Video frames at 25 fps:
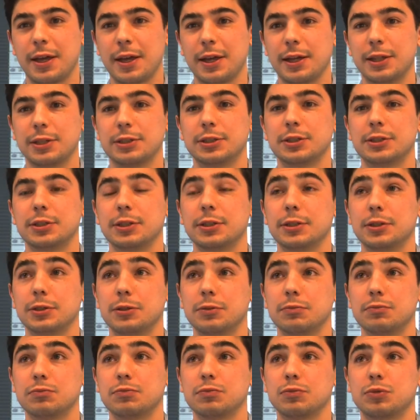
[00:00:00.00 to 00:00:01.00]
And
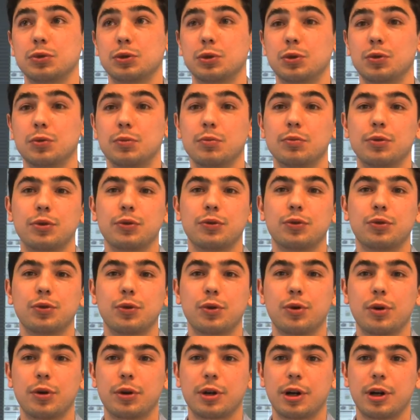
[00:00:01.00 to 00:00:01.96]
uh, so before